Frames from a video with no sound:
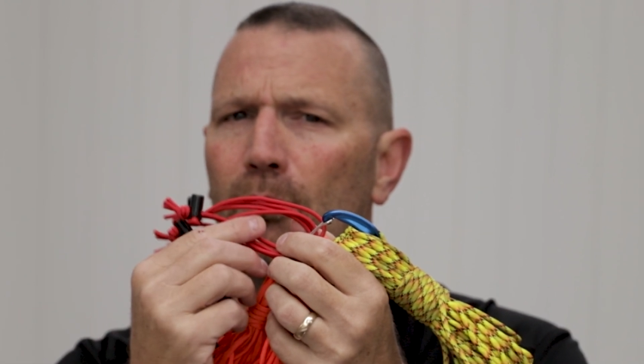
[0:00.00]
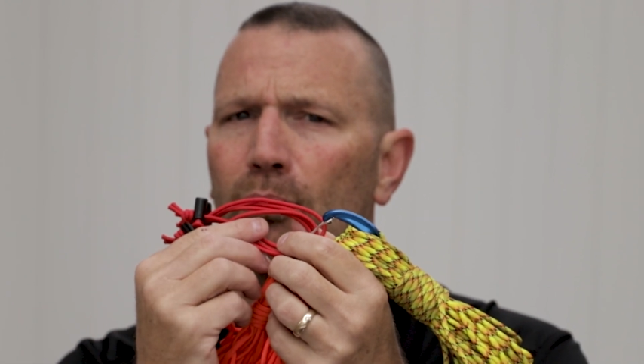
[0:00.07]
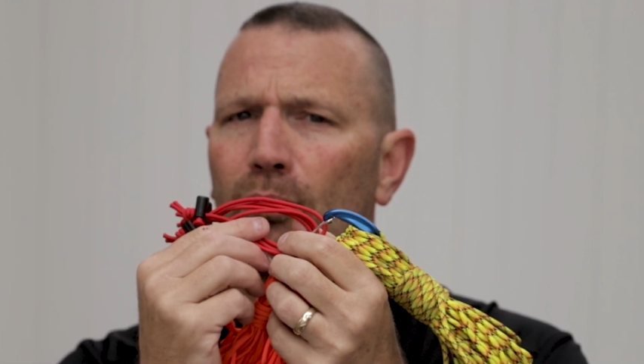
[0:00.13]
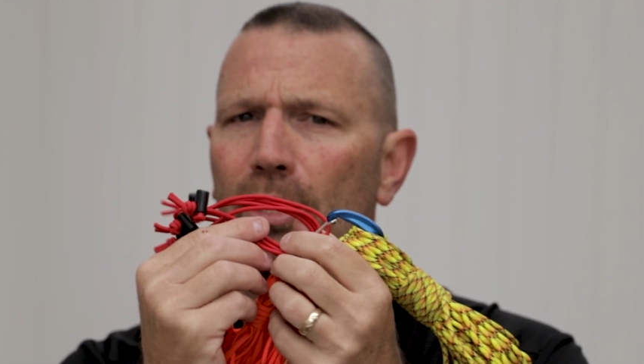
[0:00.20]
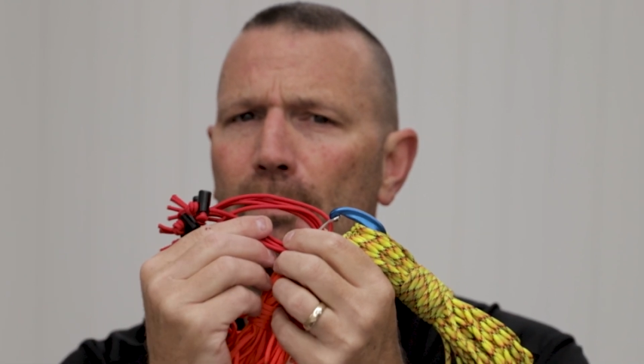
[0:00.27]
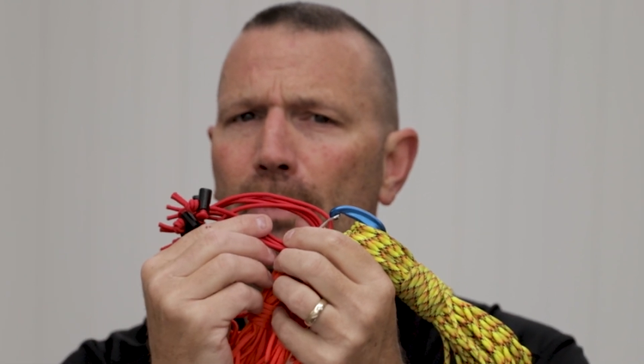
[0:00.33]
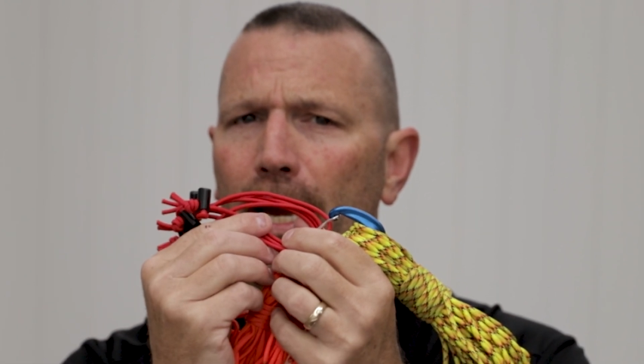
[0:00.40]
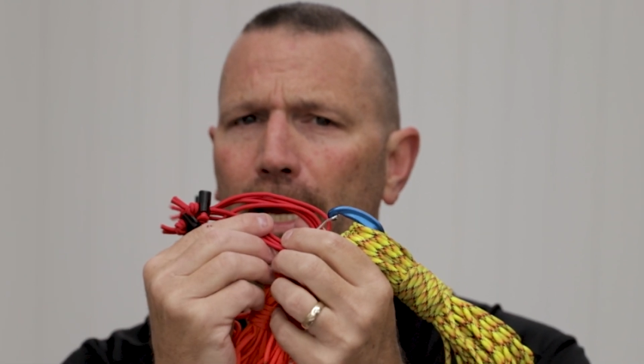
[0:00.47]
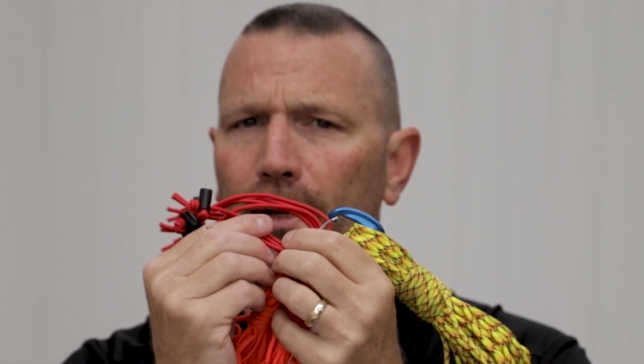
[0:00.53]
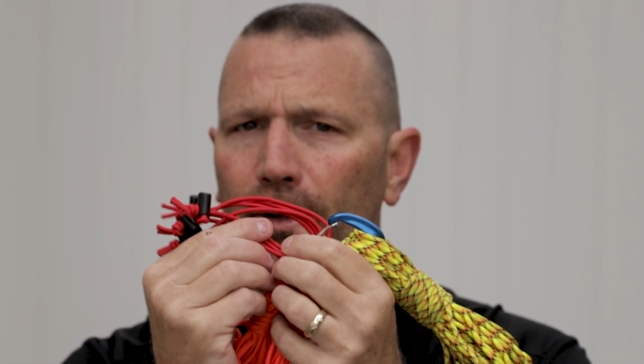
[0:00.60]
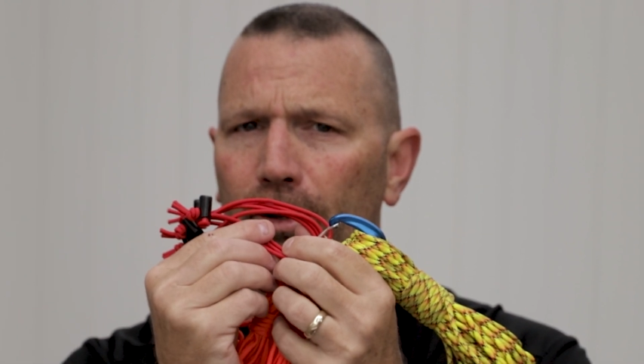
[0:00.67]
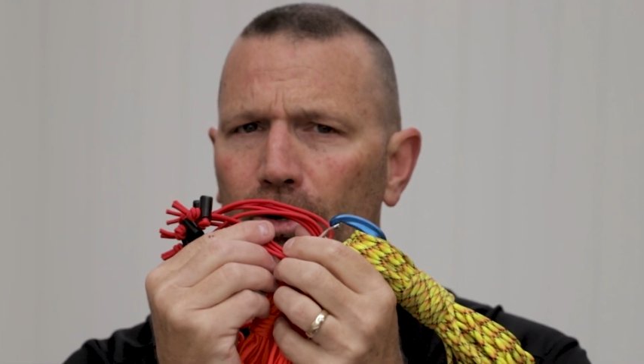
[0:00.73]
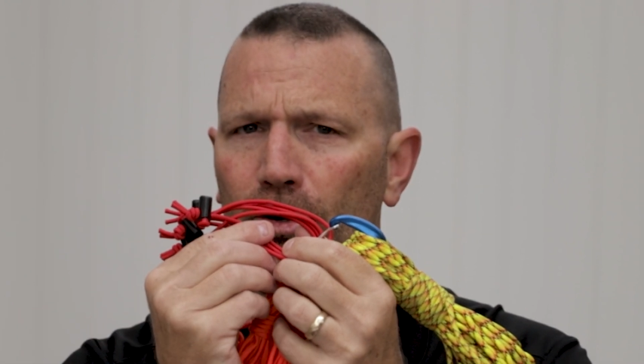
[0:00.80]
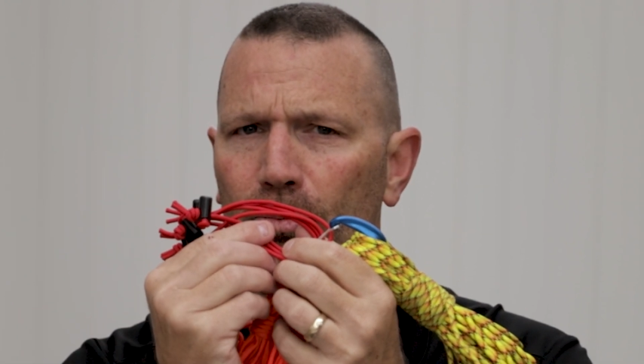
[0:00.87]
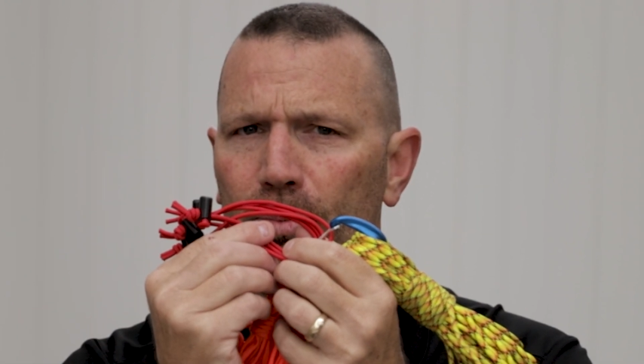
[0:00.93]
pre-made
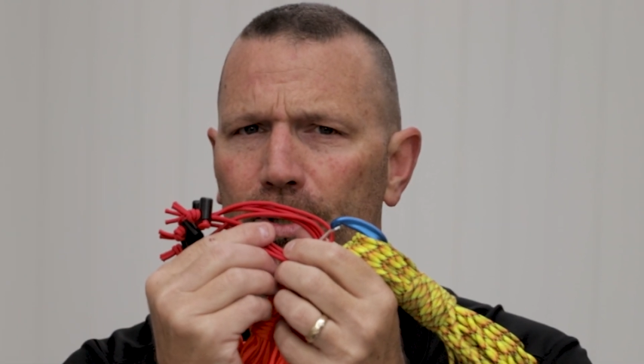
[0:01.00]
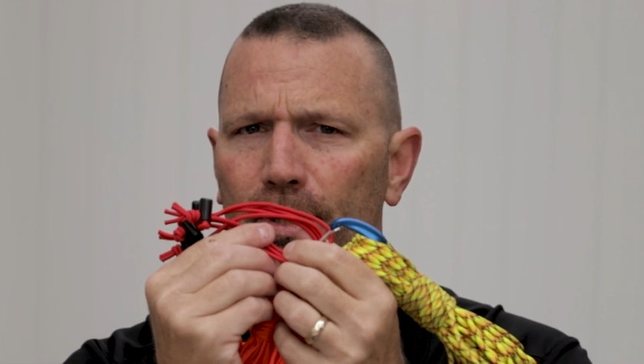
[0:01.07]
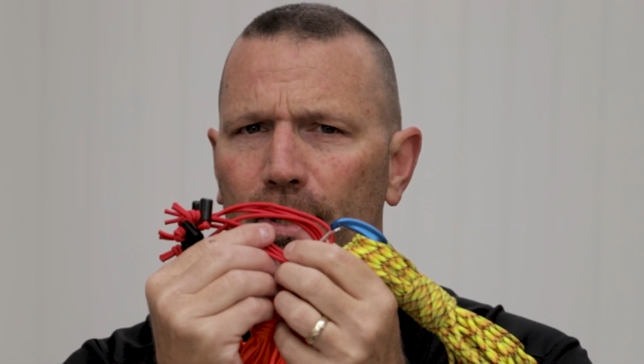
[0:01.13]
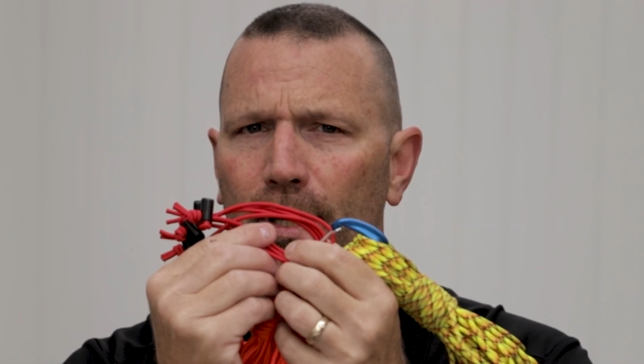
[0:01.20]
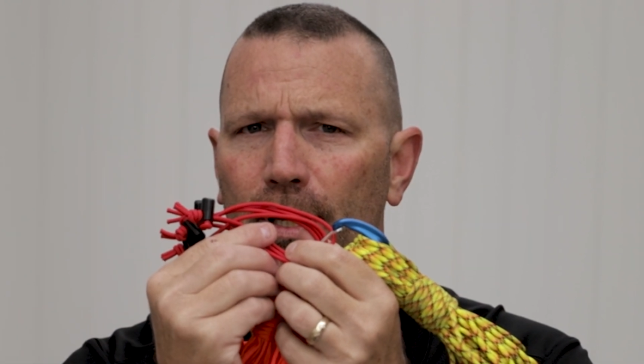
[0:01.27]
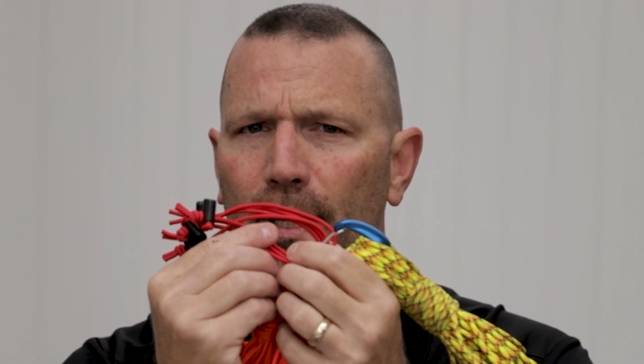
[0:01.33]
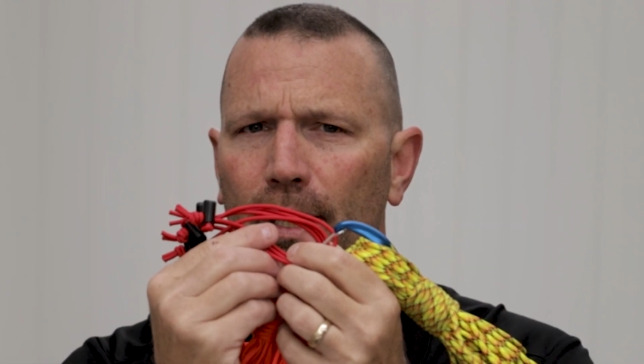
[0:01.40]
loops.